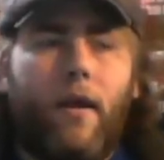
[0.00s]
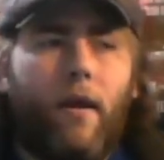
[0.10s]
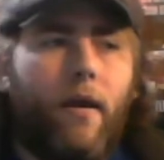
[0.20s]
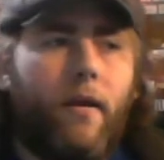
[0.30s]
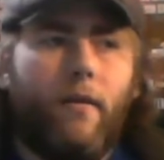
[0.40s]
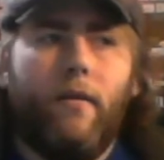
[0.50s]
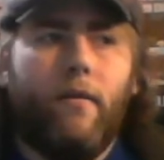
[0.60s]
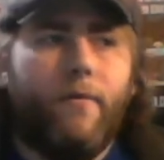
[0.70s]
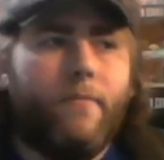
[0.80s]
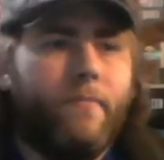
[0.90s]

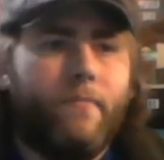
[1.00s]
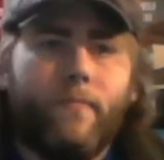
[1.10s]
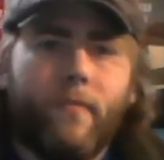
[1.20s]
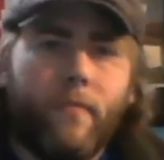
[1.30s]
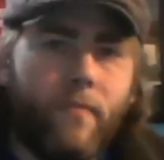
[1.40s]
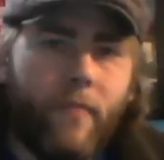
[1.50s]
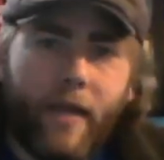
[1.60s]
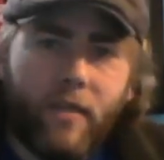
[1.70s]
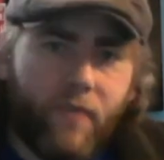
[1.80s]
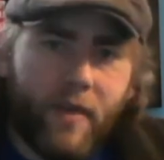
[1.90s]
And
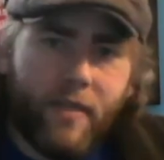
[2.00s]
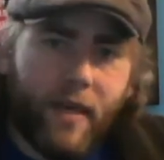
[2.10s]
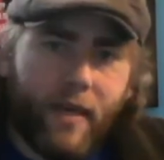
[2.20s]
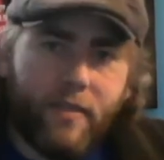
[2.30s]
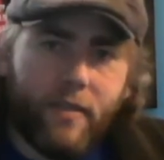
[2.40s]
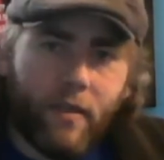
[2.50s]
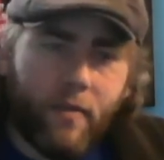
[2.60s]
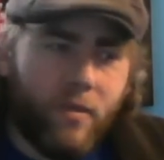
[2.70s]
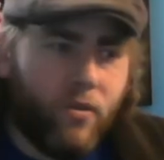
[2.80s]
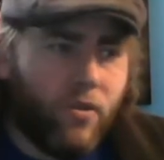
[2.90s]
that is fantastic. I
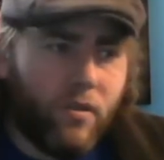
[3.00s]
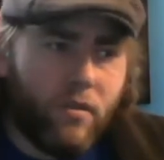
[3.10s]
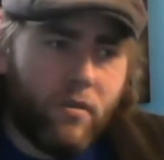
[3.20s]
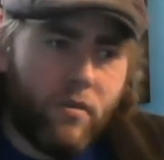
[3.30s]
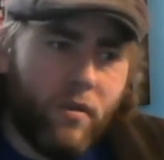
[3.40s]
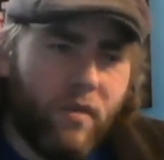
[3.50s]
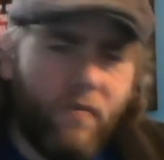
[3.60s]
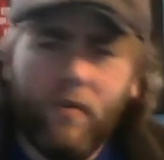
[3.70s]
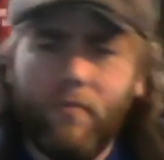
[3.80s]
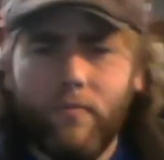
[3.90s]
mean, just
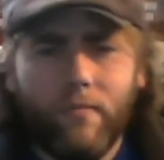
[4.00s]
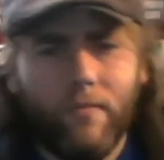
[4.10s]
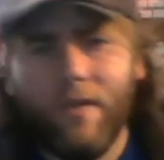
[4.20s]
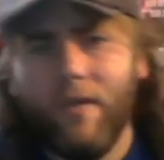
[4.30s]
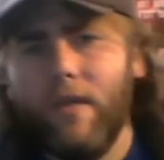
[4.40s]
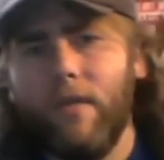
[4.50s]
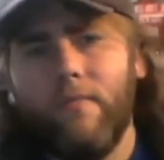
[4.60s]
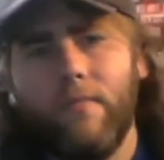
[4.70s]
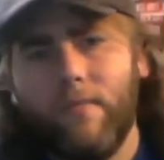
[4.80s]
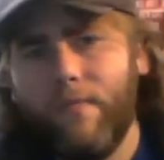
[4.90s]
even could get
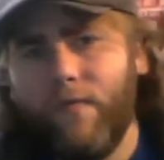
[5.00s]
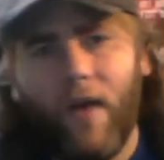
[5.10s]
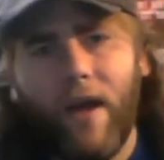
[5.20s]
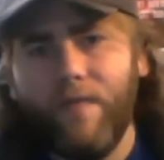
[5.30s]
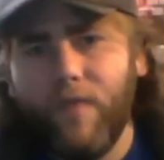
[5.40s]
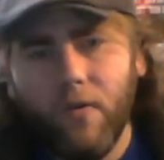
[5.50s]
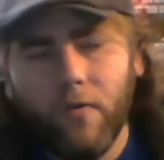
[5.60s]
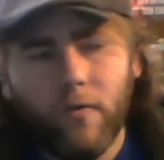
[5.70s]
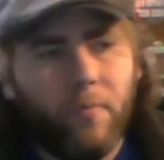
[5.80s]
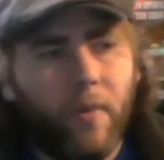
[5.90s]
five
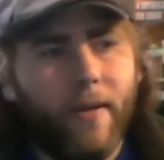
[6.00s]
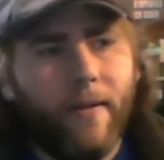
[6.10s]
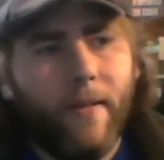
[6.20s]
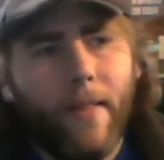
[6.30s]
views, but